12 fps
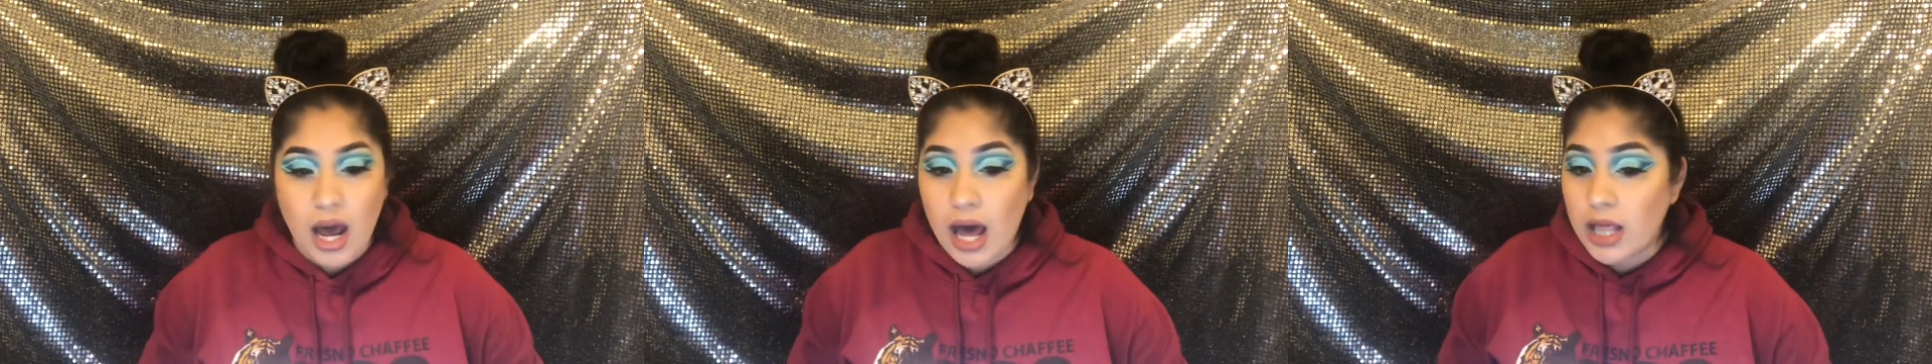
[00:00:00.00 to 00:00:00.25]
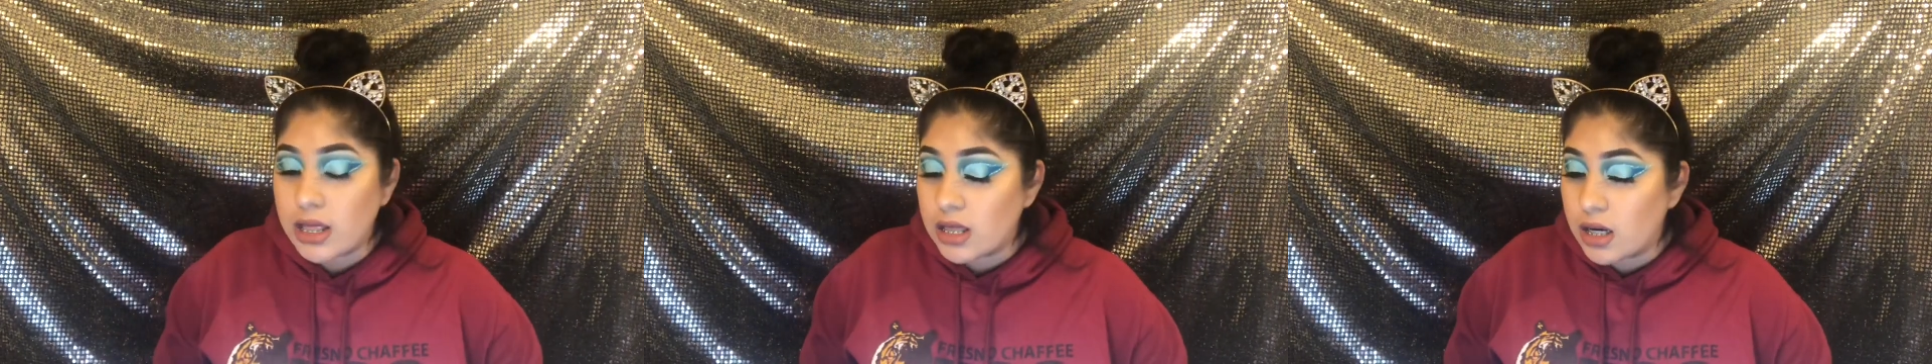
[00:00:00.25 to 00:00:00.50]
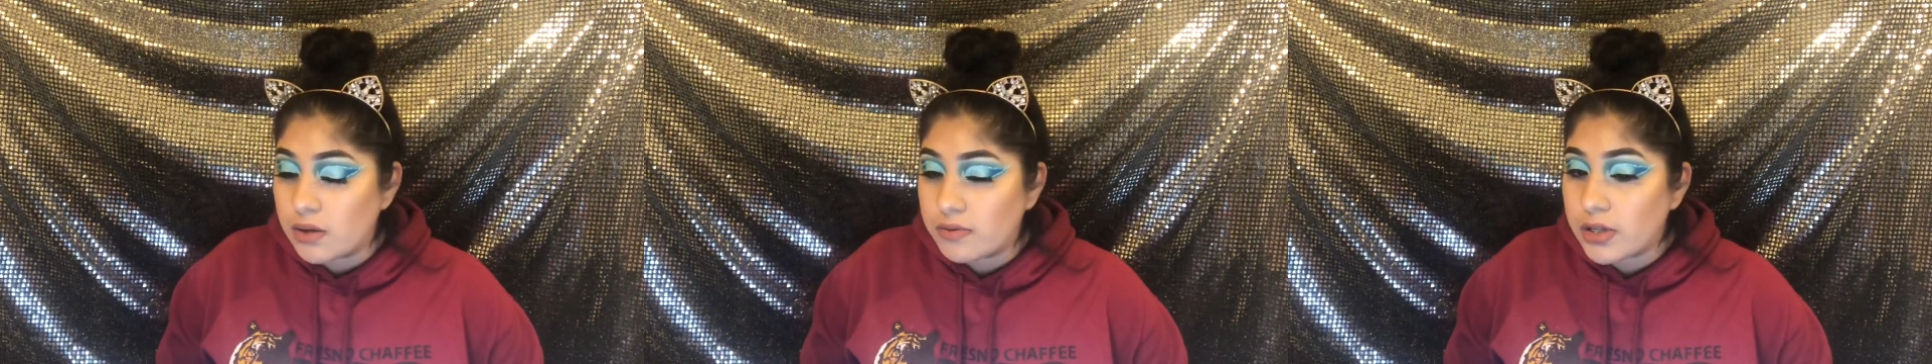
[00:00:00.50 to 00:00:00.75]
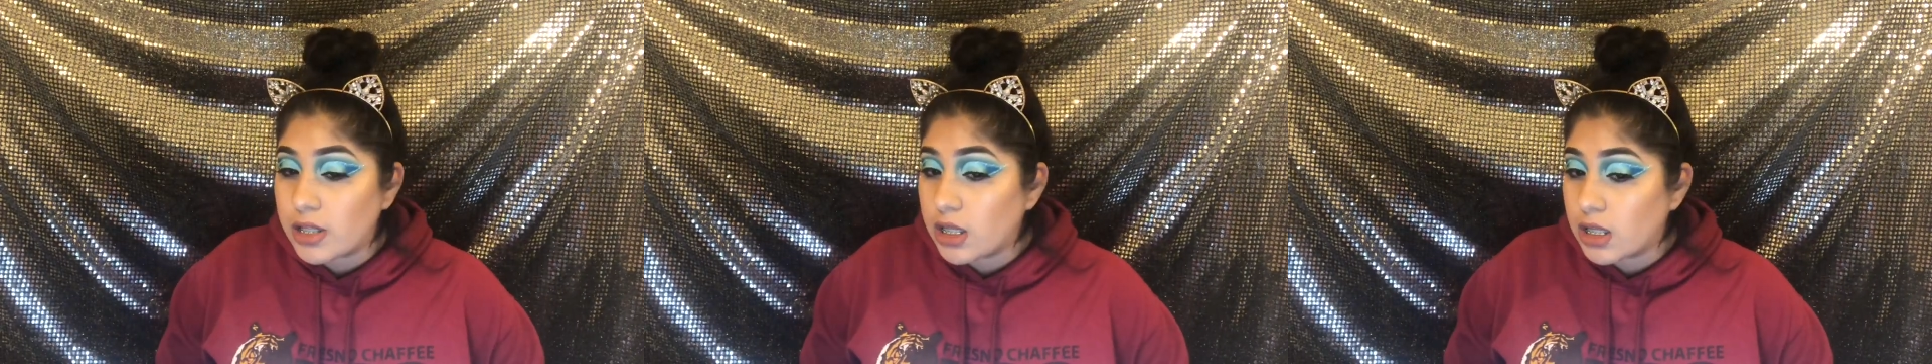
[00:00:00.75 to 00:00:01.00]
I love
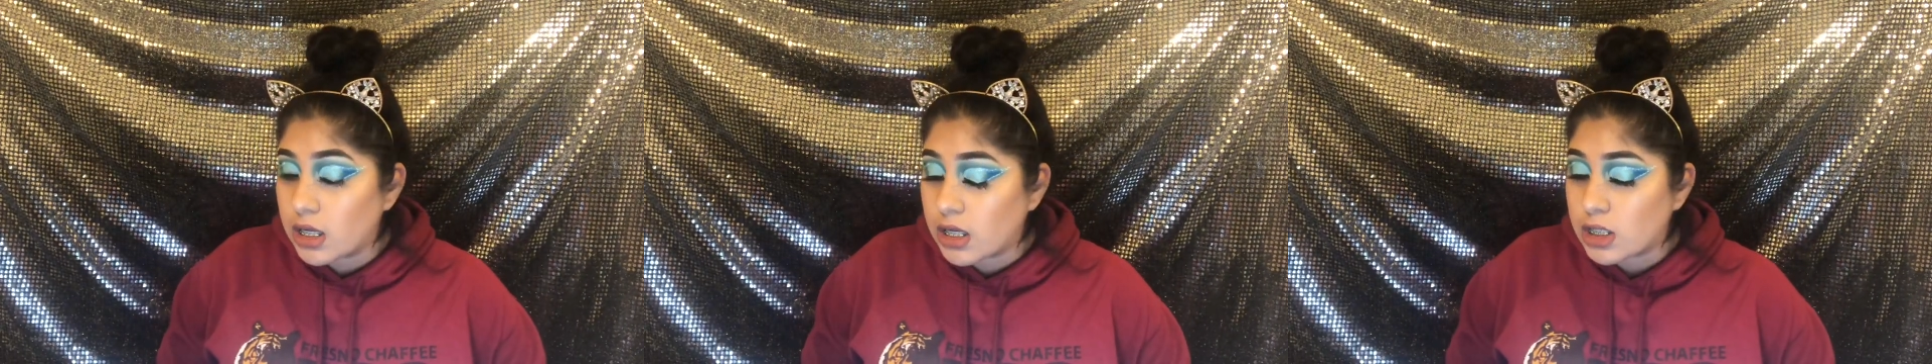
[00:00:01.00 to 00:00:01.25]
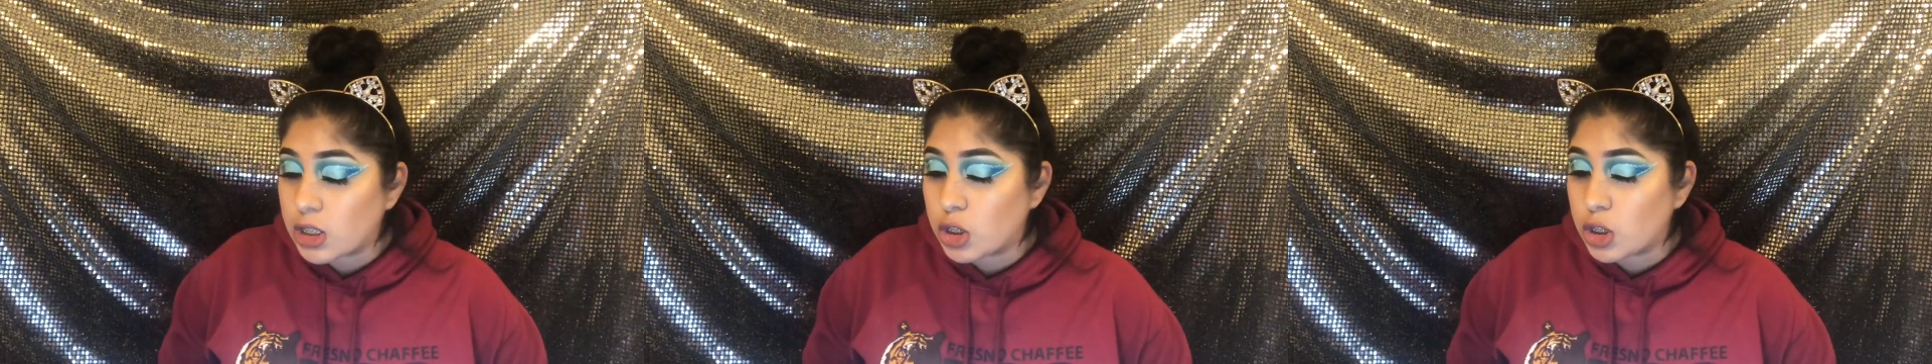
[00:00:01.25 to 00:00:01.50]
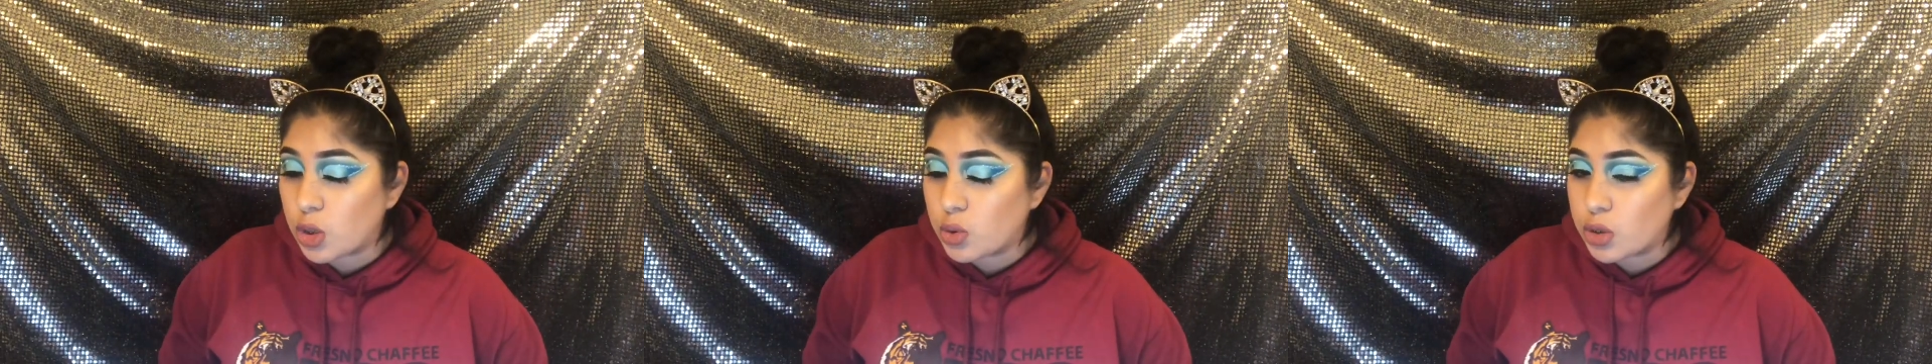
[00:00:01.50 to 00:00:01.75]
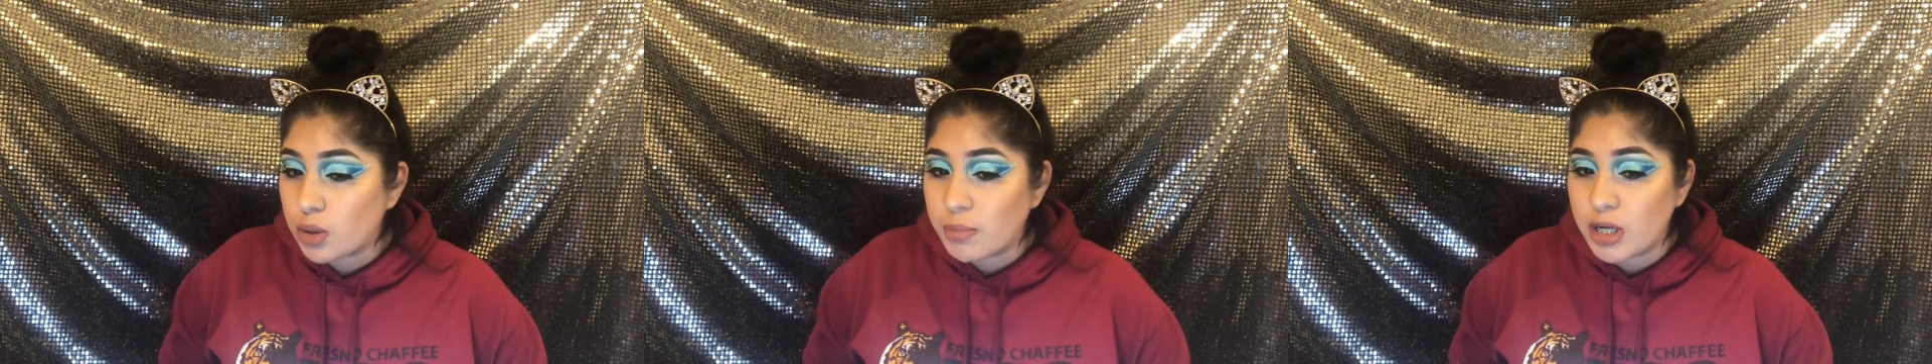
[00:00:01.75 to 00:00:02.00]
the look so
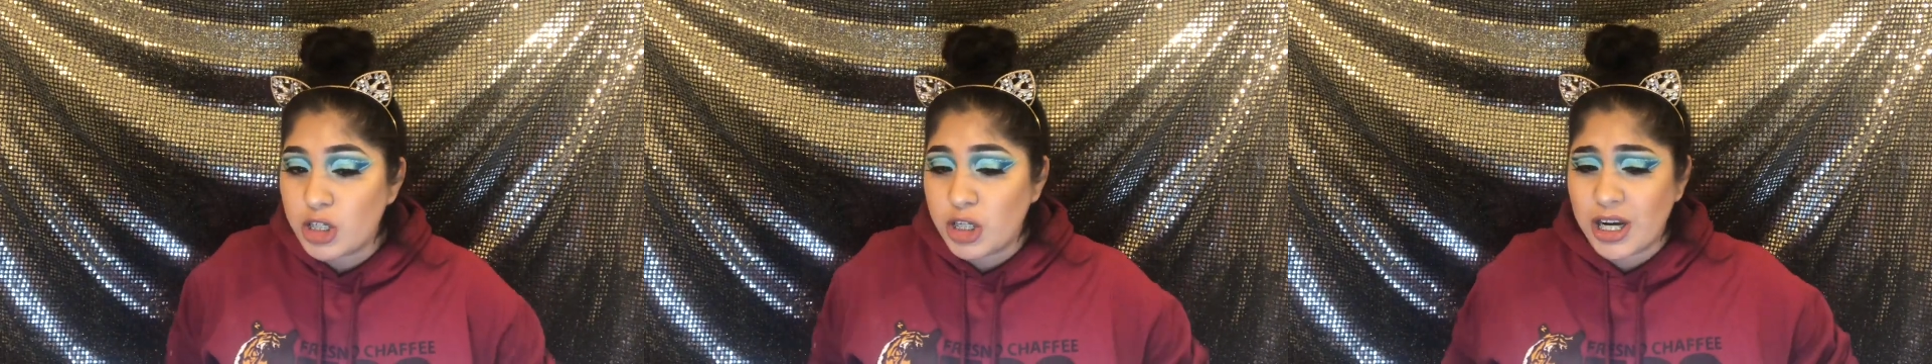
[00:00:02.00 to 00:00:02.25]
much.